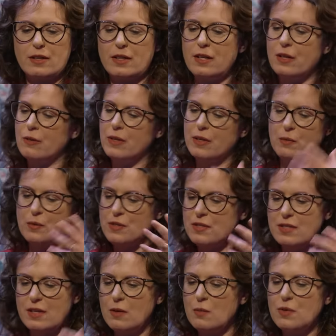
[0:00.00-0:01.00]
You know, it
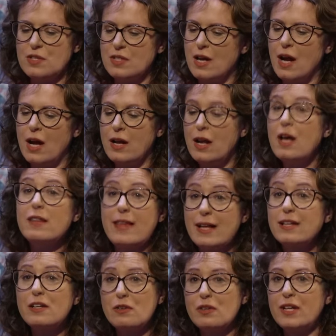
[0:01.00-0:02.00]
was it was not
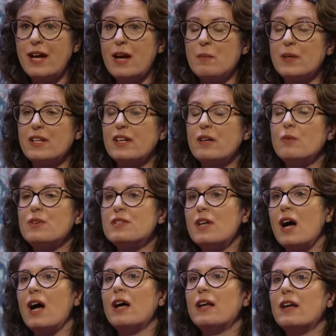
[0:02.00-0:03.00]
that literally happened. It was
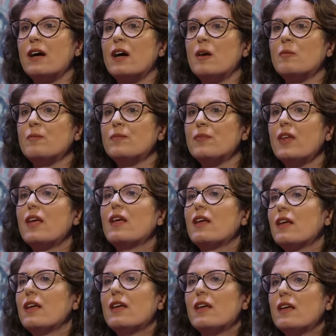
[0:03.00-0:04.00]
not. Um,
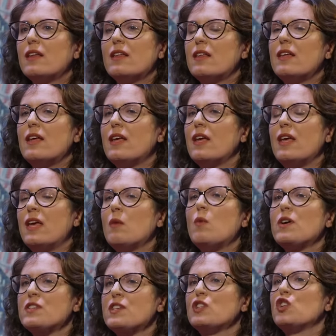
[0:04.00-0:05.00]
it, he
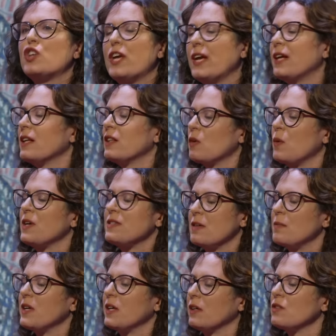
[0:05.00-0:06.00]
wasn't looking at it the way
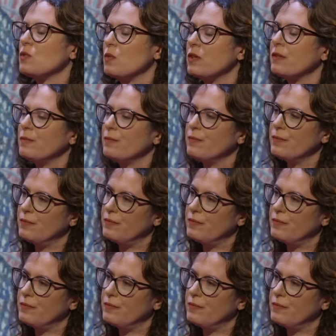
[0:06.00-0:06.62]
somebody else would. So,